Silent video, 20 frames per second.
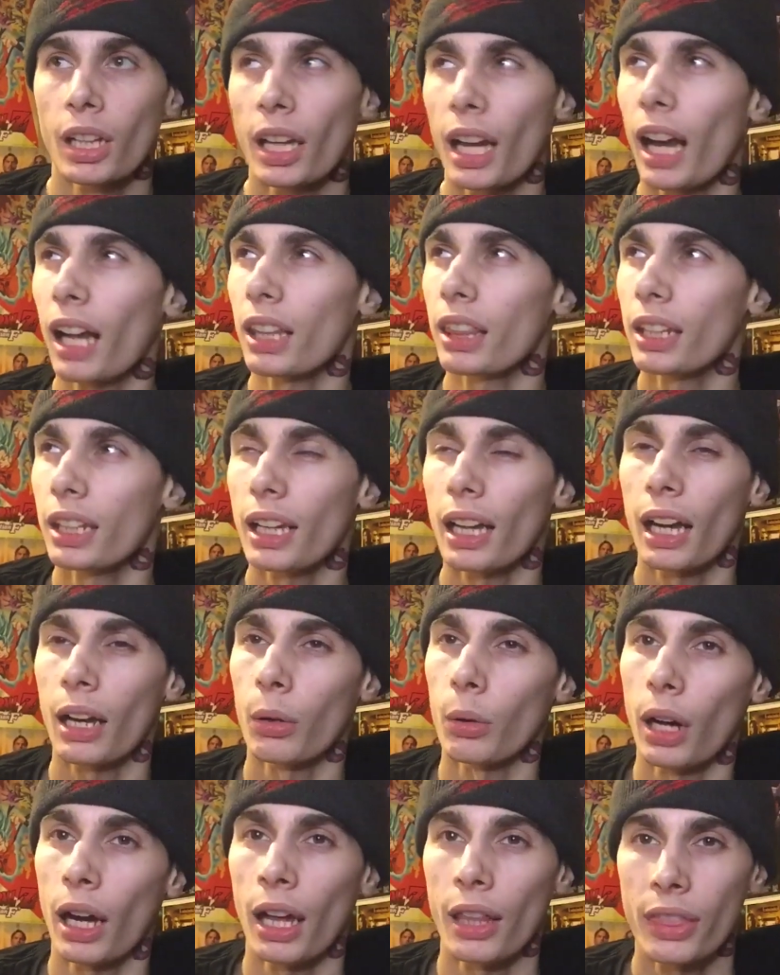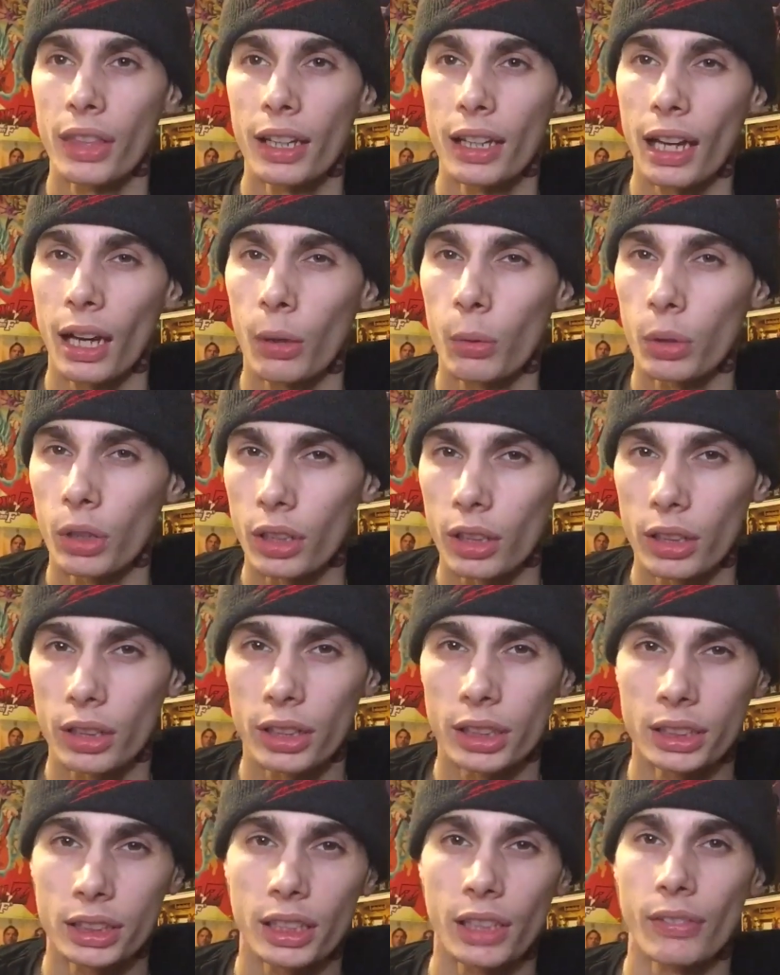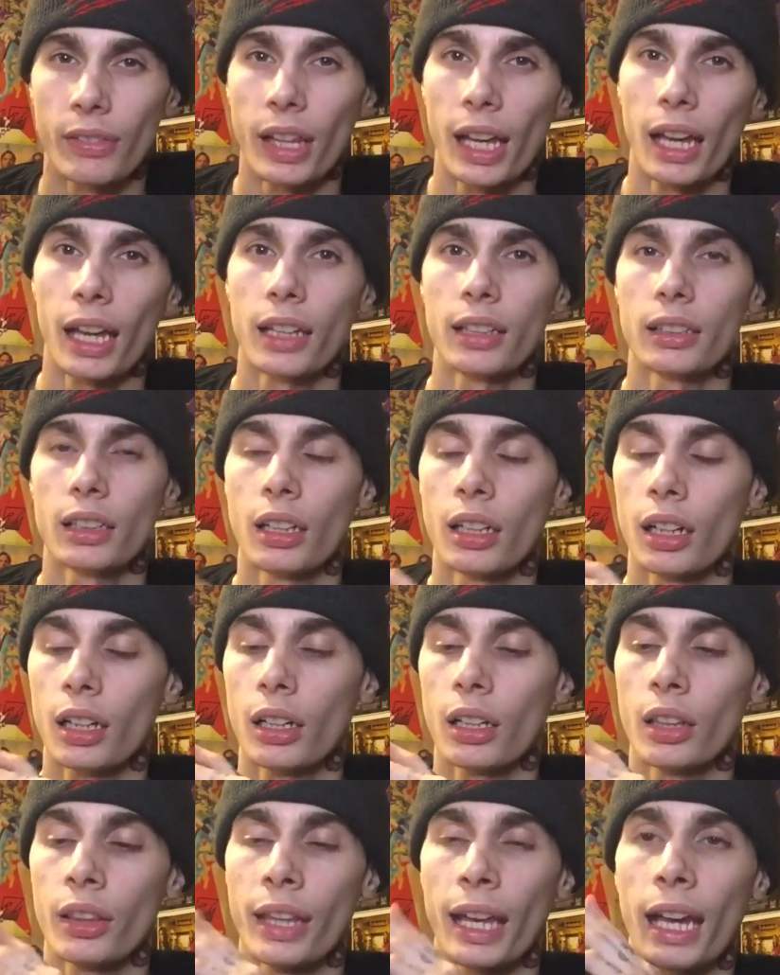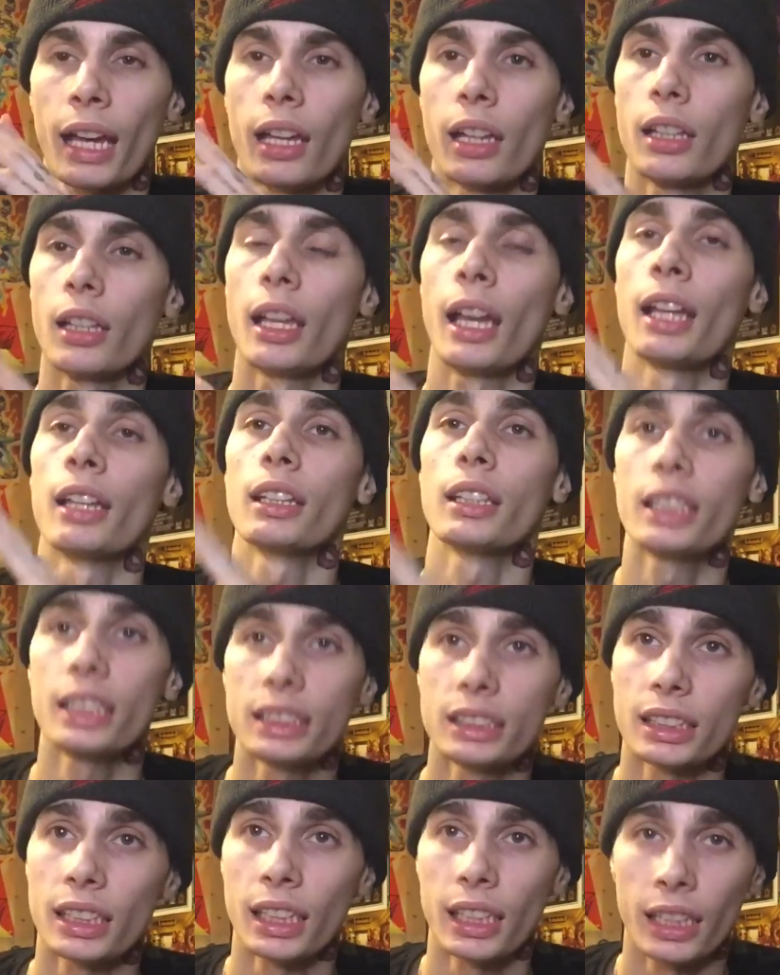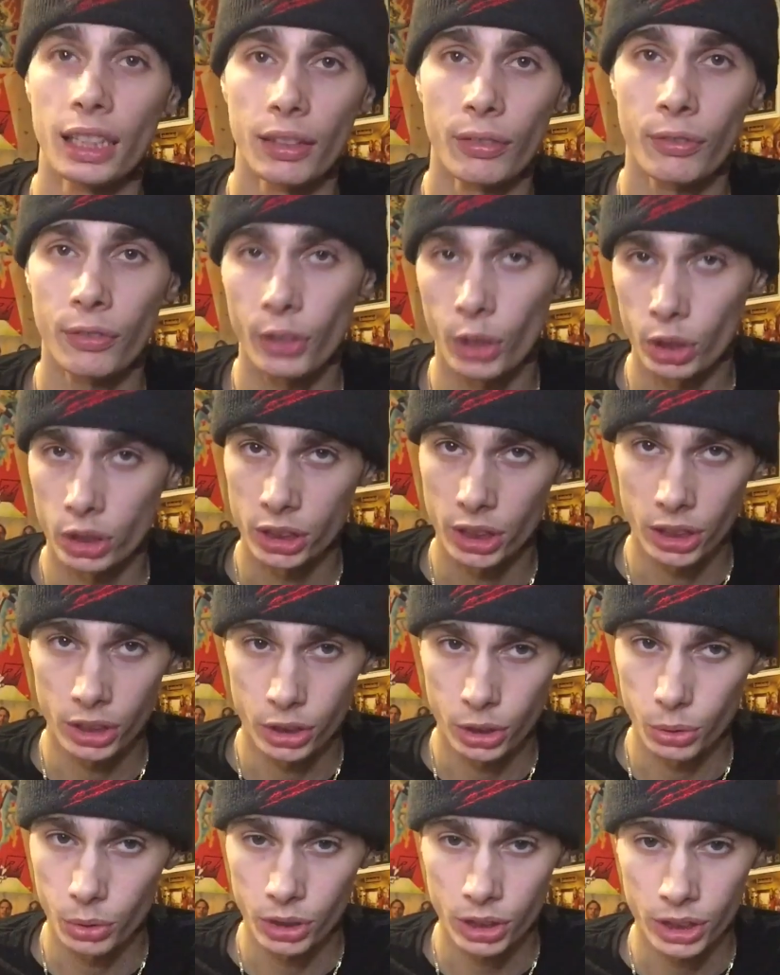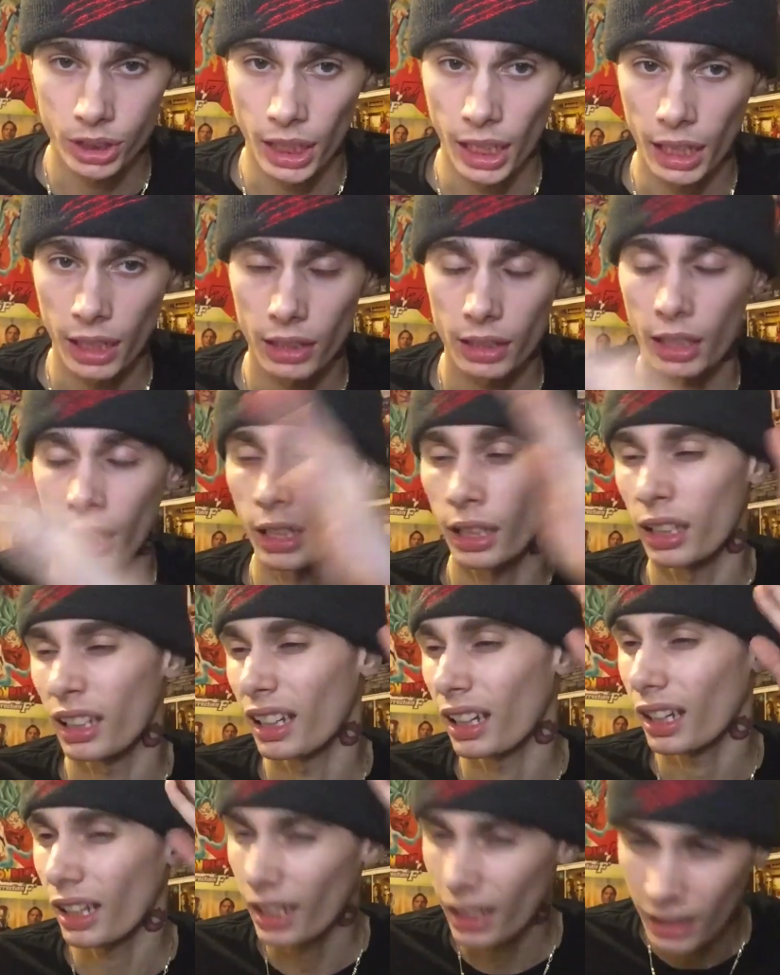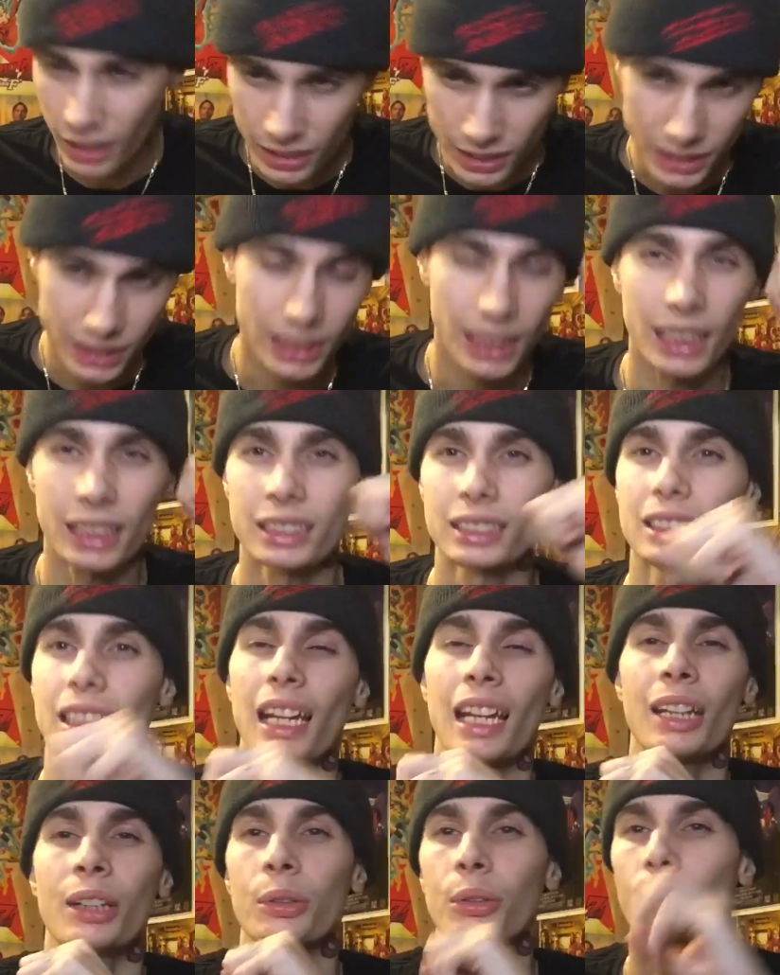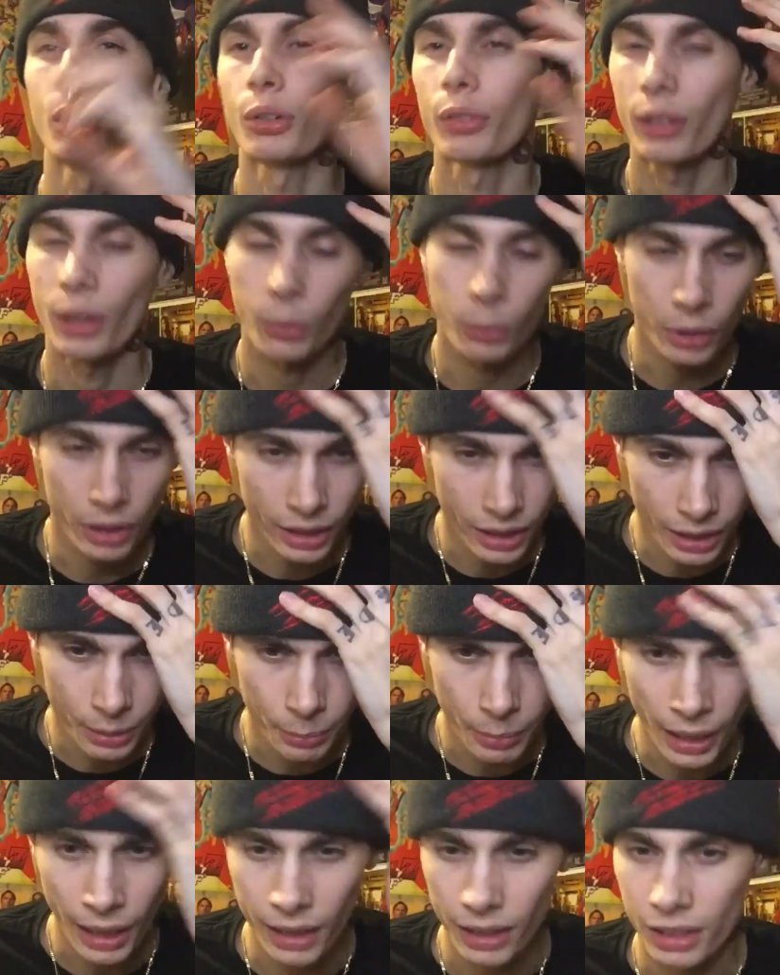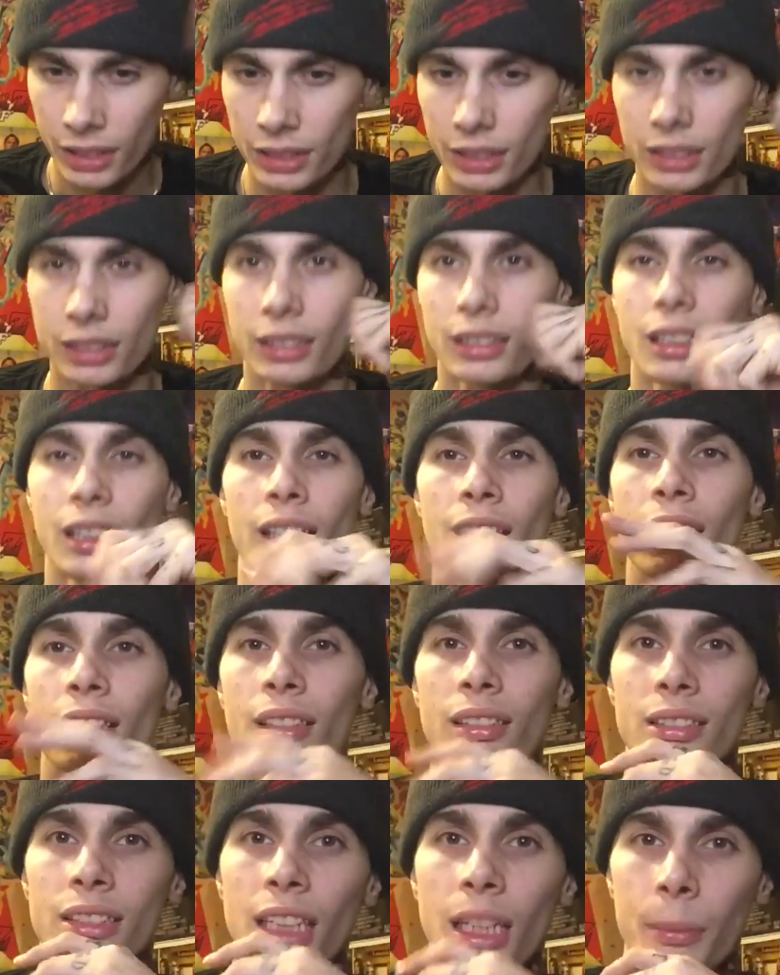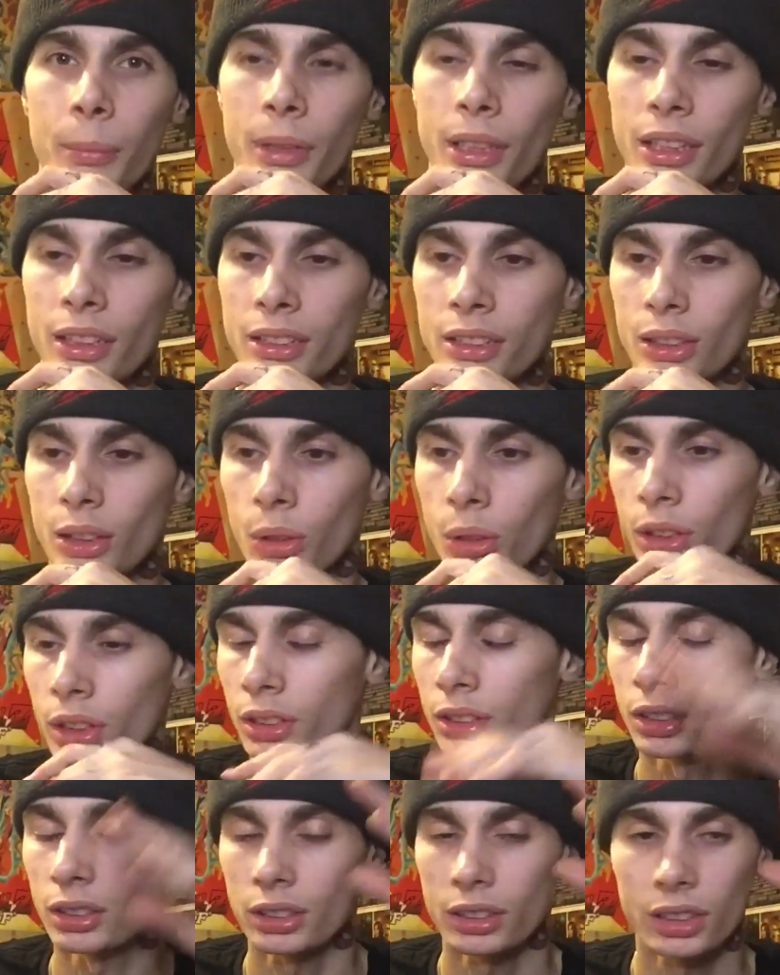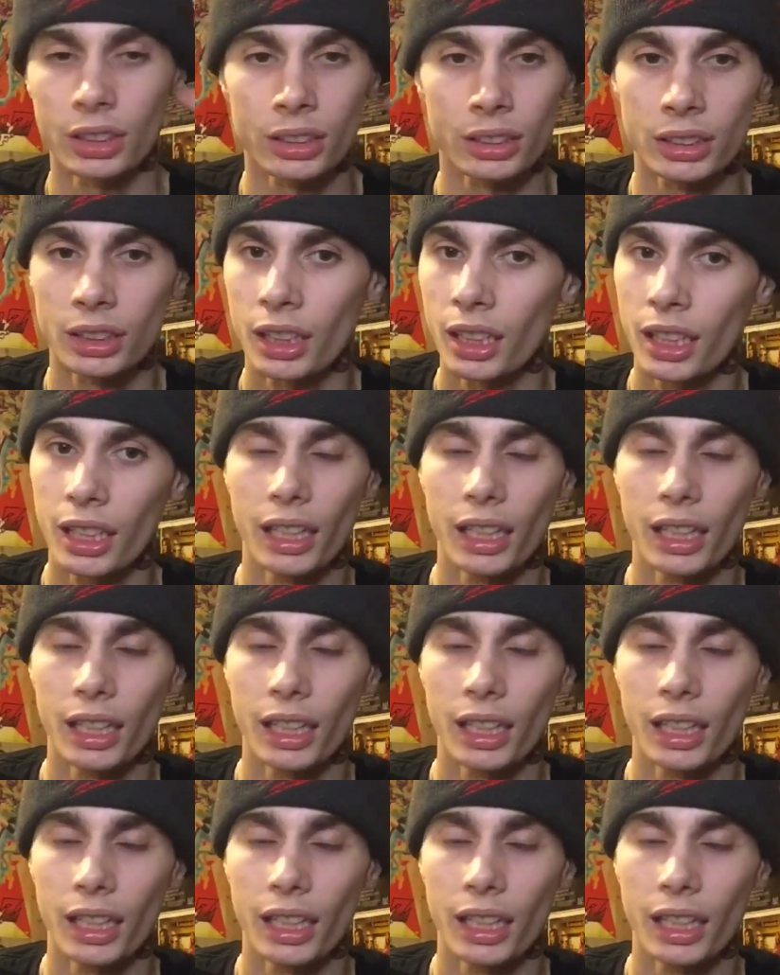I think I will at least give that at least the first issue a shot. And I don't know if I want to get back into another Tom King story just because